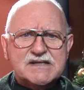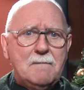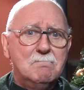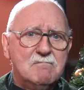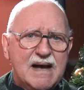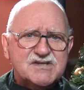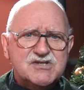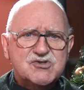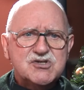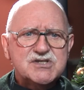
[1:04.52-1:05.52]
and
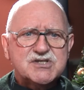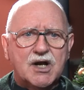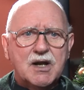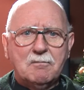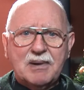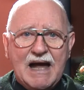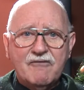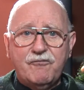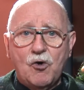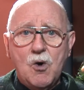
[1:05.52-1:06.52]
messages on a
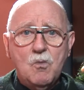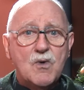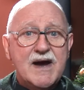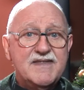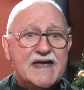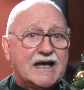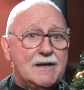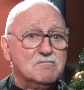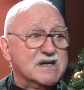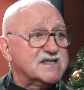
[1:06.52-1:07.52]
platform where they
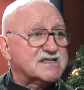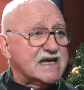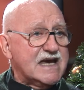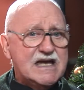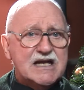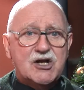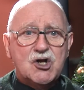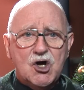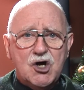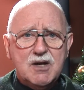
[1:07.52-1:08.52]
can be seen and
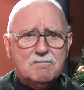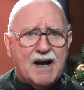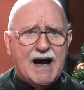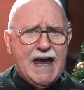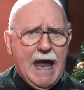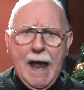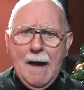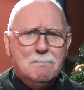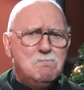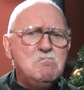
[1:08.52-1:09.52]
heard by
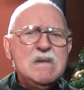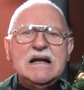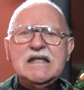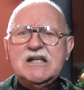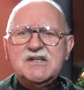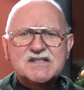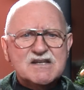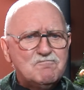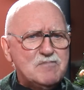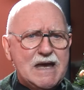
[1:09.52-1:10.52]
millions
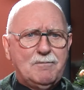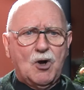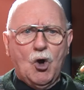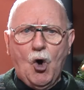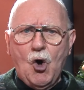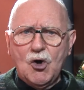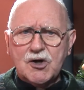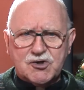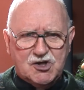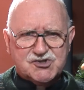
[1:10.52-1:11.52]
of people all
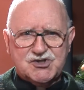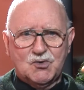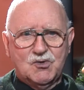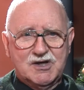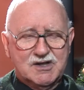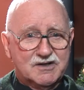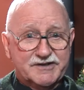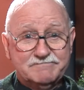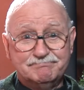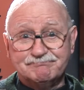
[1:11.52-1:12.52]
across the
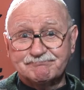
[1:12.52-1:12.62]
world.